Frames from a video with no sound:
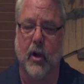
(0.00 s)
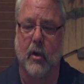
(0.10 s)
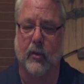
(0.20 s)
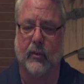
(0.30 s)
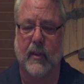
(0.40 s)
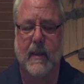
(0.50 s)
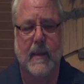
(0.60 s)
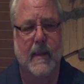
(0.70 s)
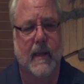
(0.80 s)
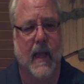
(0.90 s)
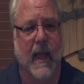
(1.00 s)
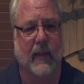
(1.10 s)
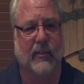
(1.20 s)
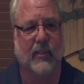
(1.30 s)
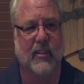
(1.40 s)
notice a
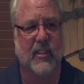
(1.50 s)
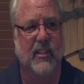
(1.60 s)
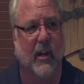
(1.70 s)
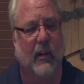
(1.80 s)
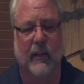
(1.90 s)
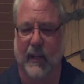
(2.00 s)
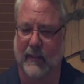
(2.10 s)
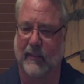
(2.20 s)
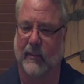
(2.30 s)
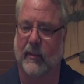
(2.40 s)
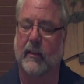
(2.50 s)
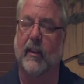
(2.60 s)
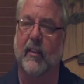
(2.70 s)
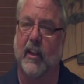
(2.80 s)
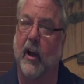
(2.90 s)
certain dullness
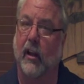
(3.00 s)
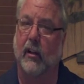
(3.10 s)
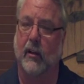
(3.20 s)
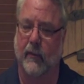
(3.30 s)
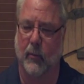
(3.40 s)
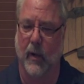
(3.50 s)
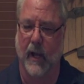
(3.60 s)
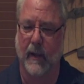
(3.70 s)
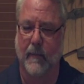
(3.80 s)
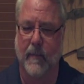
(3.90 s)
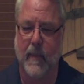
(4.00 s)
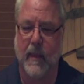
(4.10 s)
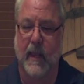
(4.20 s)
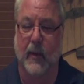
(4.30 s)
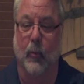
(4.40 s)
in the color of the wine.
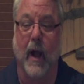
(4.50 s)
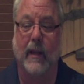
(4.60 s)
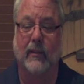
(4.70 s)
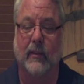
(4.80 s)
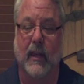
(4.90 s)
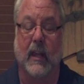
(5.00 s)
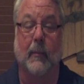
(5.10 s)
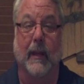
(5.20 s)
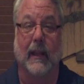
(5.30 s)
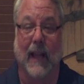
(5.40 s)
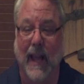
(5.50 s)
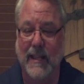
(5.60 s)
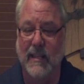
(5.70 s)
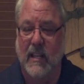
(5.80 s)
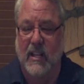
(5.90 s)
In whites, it can be
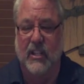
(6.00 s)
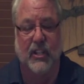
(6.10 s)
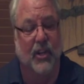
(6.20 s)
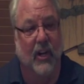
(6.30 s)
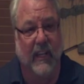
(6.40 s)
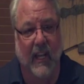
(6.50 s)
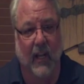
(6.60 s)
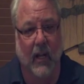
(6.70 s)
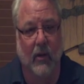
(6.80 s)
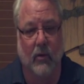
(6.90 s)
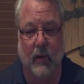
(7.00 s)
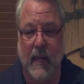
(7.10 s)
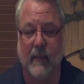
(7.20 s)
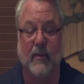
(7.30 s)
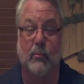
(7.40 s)
light to dark yellow or
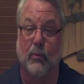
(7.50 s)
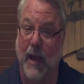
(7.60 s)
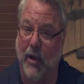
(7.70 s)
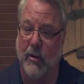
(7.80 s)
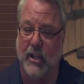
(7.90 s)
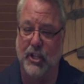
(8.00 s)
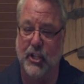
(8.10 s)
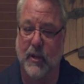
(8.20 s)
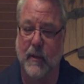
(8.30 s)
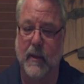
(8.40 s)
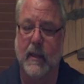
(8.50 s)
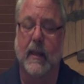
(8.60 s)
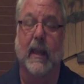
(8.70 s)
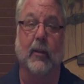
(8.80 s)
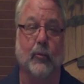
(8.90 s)
even brownish.
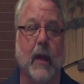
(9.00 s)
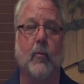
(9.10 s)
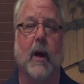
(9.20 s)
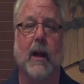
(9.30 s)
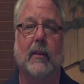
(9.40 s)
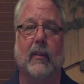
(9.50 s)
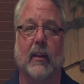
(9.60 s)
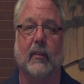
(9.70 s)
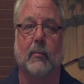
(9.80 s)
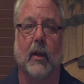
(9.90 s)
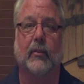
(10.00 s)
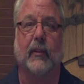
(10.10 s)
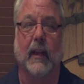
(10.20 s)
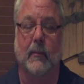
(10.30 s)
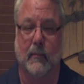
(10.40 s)
In red wines, it's much